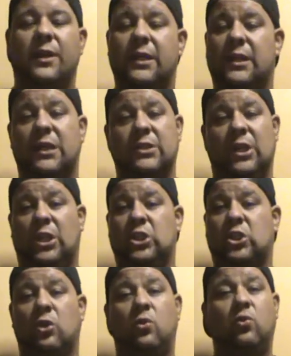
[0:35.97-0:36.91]
It doesn't
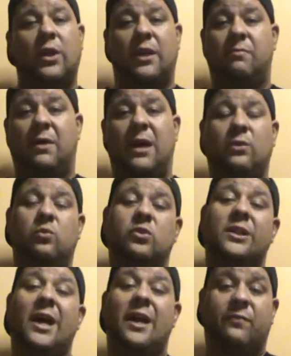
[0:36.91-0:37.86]
exclude anybody
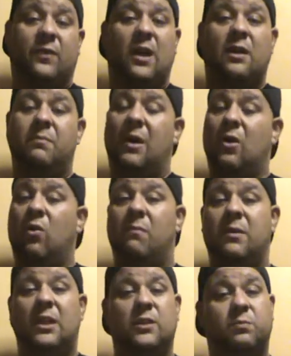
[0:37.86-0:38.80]
who's not of color. By all
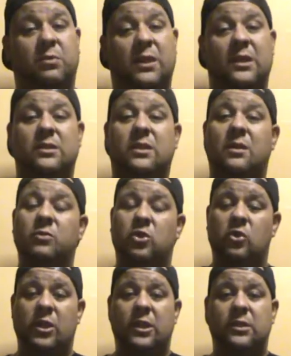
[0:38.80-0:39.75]
means, please come
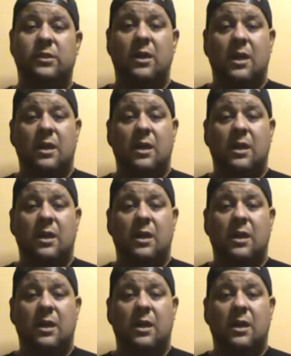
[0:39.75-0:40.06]
join us.